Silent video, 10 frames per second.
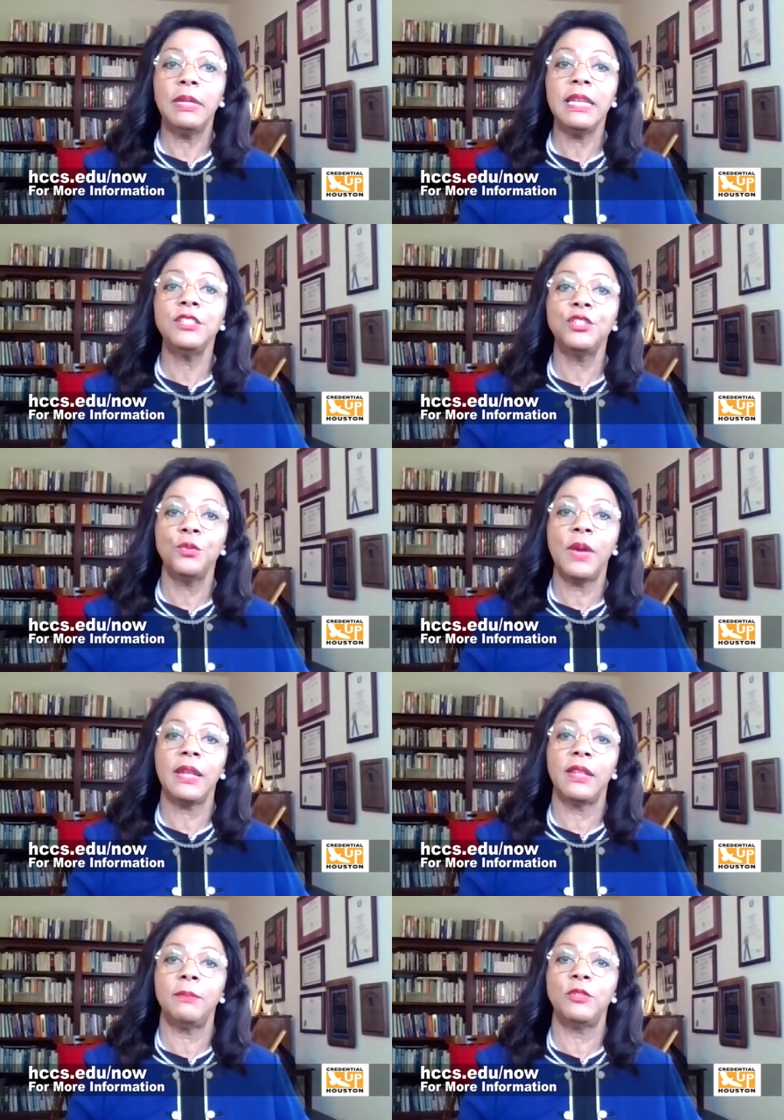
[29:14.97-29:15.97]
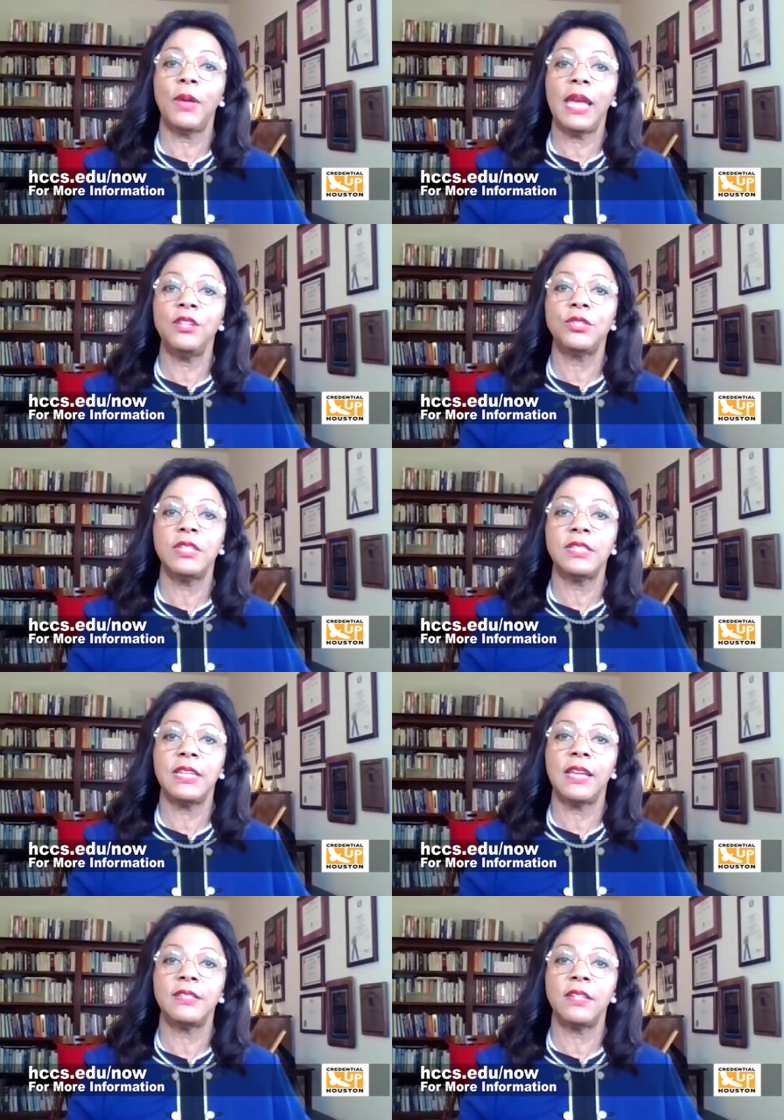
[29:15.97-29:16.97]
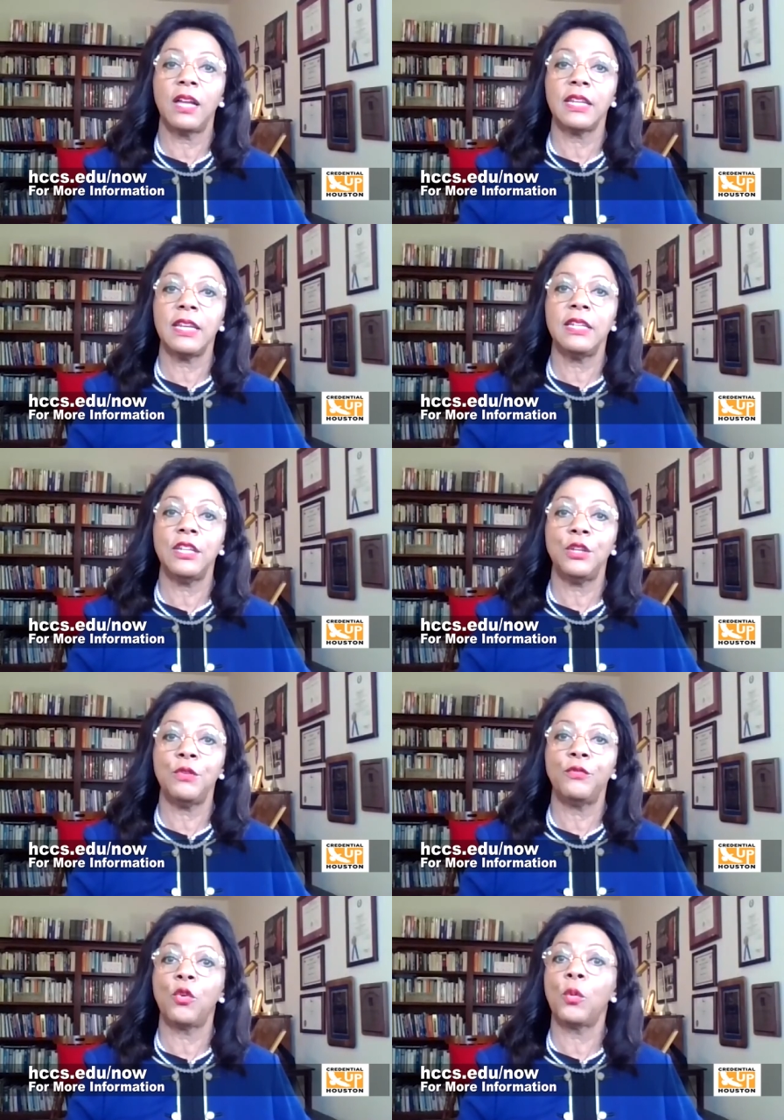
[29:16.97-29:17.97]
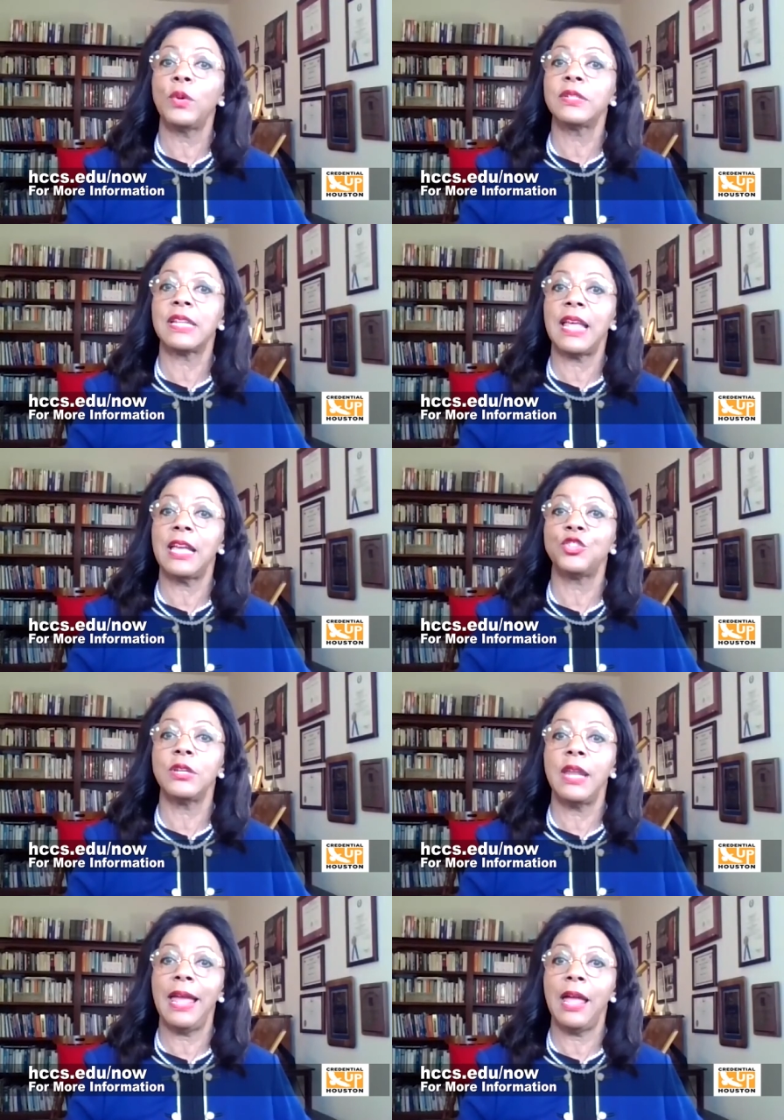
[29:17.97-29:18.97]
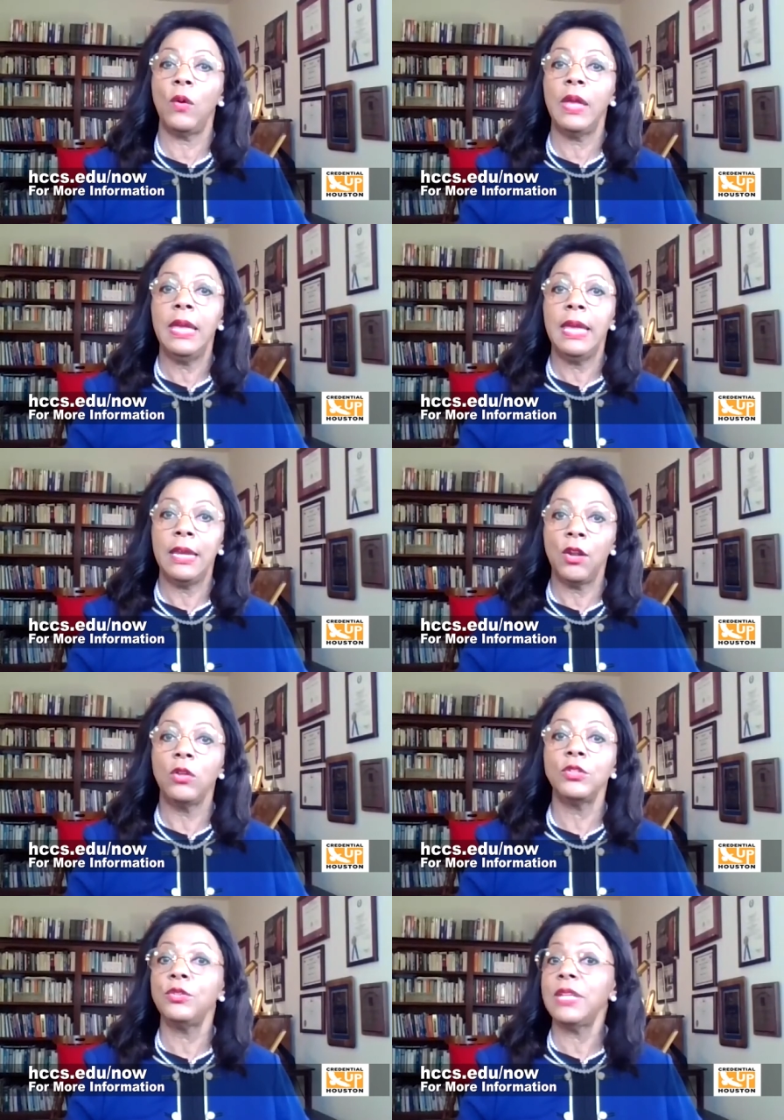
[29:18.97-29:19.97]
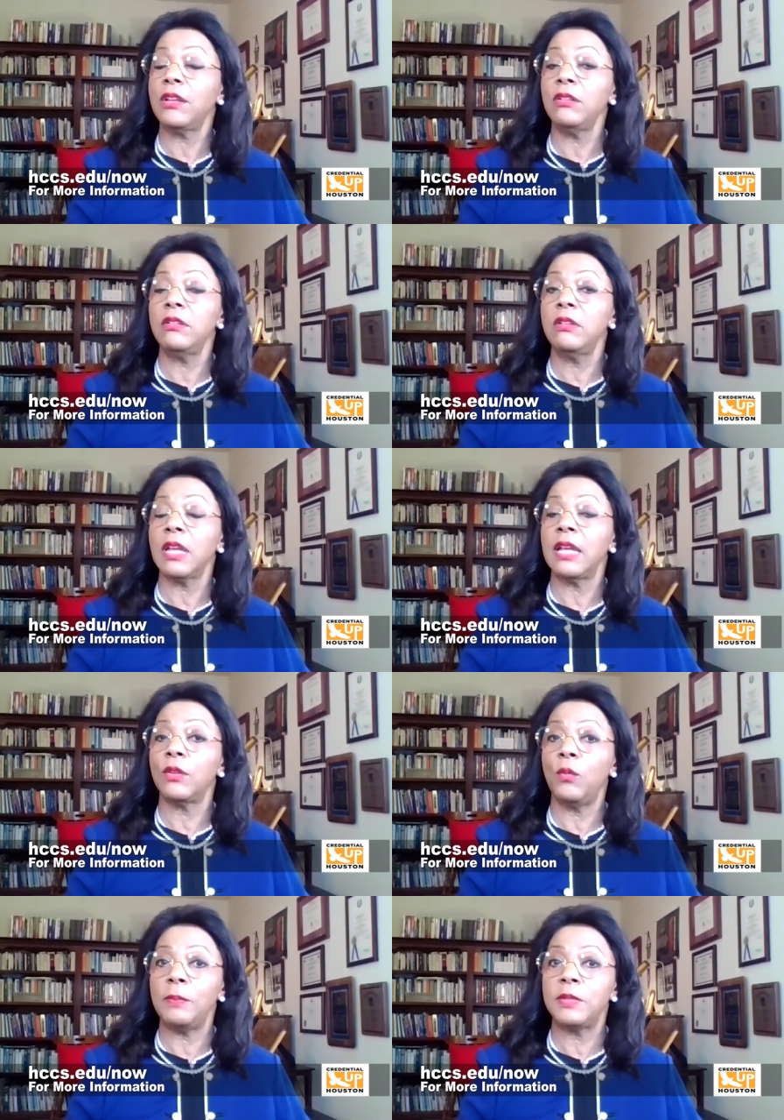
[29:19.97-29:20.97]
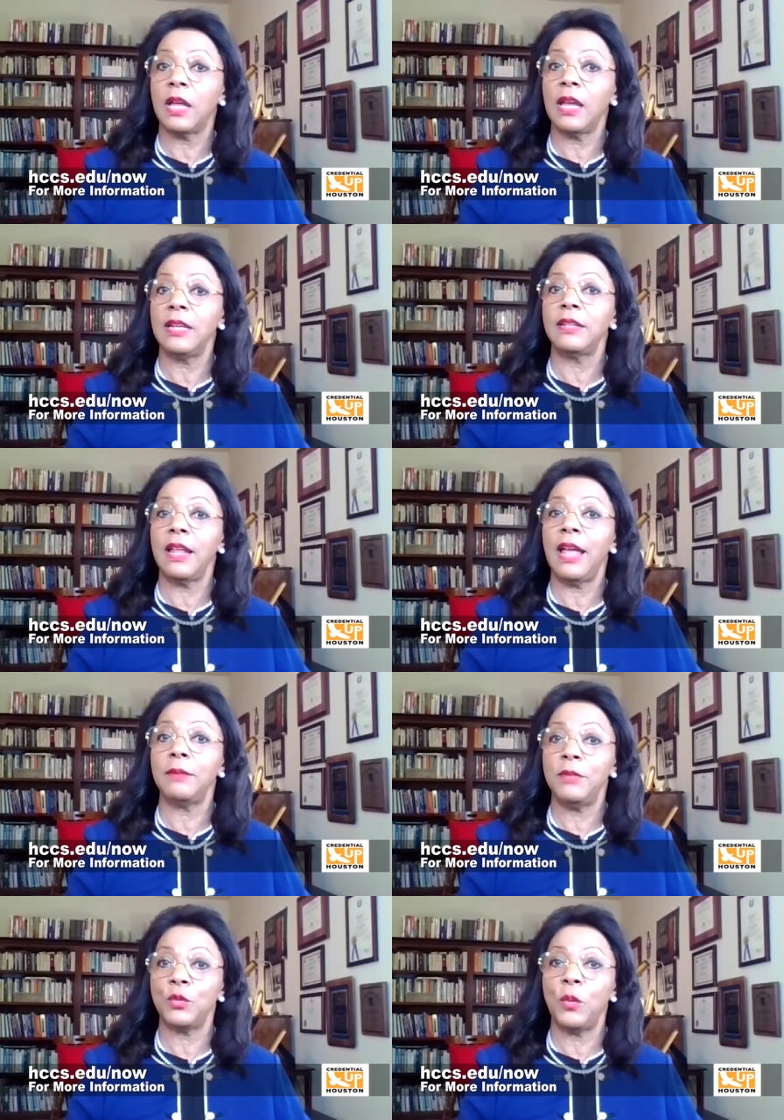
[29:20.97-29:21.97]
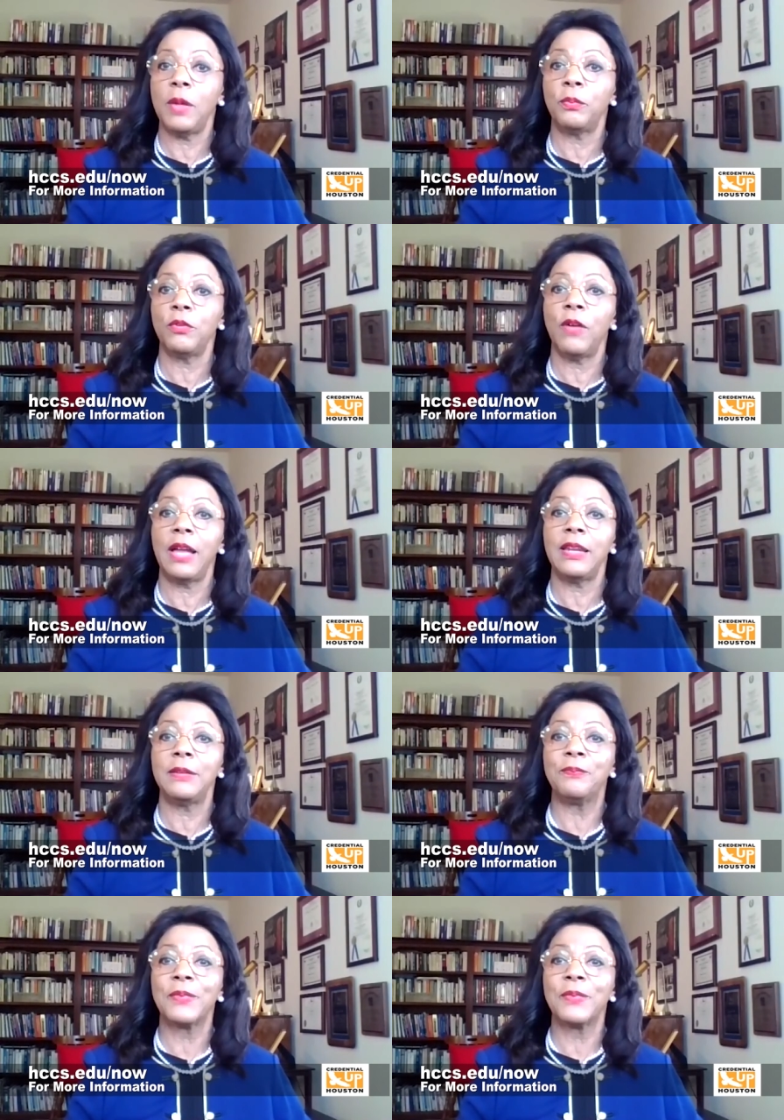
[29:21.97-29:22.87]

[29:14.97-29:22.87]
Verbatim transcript: please direct them to hccs.edu forward slash now and also take a look at the website that Ms. Webb provided.